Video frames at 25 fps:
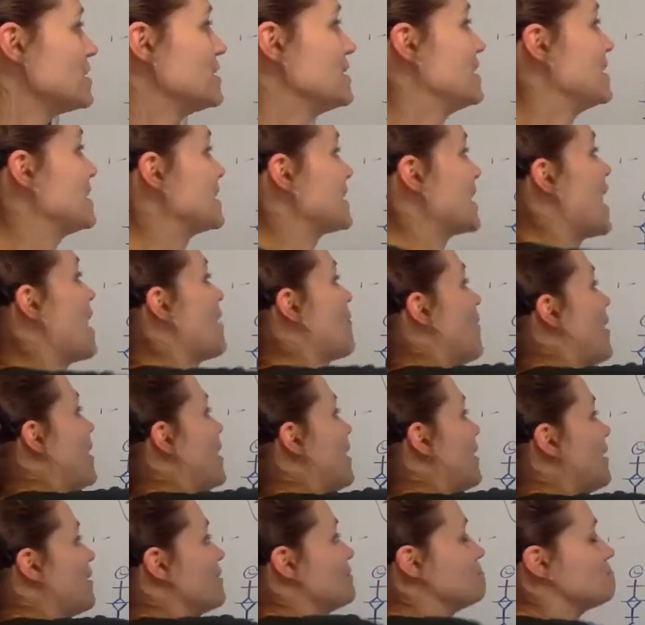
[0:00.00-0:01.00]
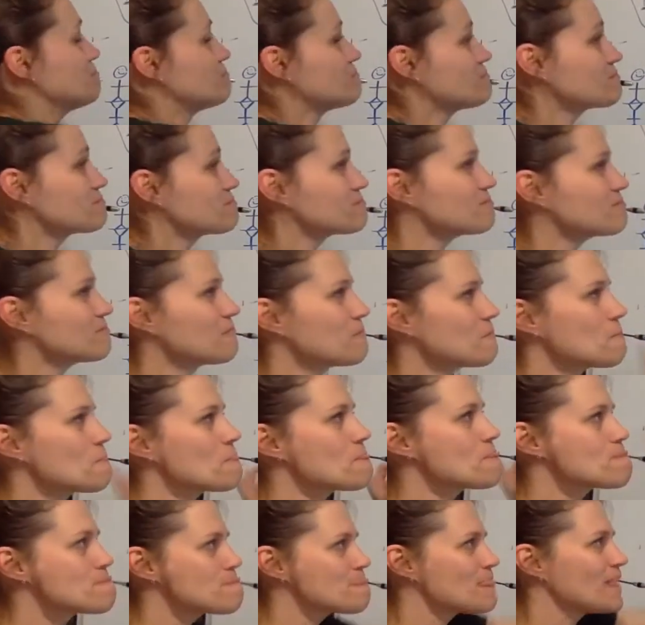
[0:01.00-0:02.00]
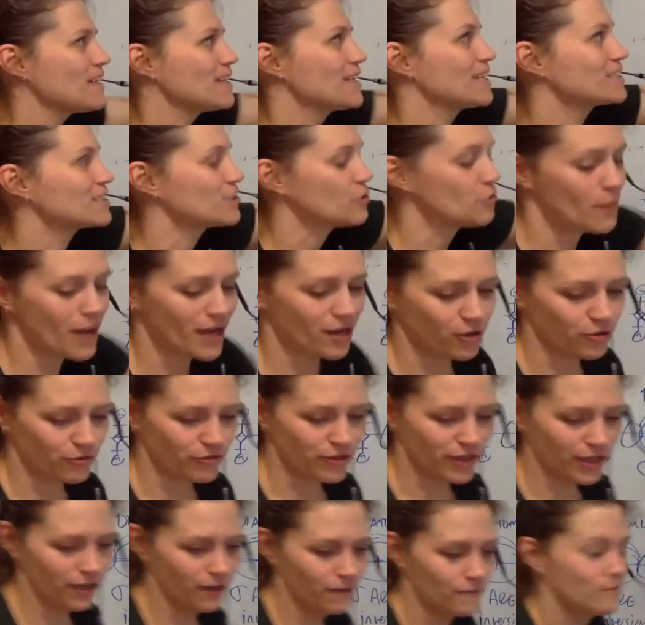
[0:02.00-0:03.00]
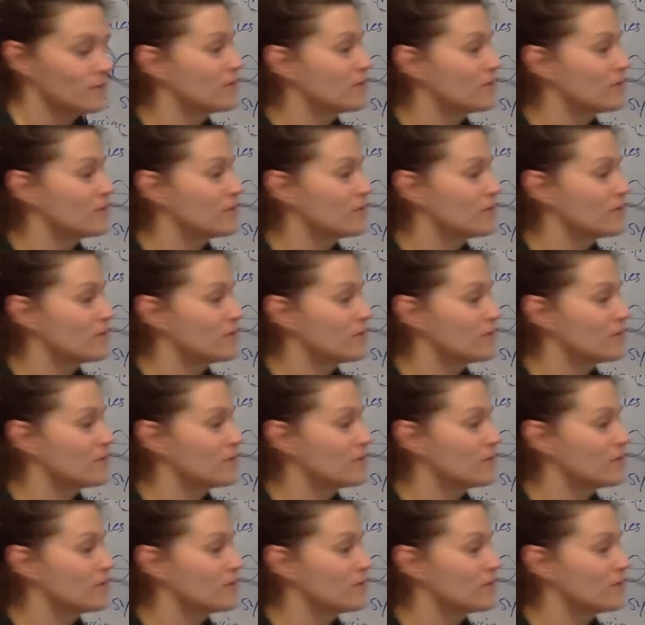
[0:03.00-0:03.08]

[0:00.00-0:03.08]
This guy right here. Let's go back over here.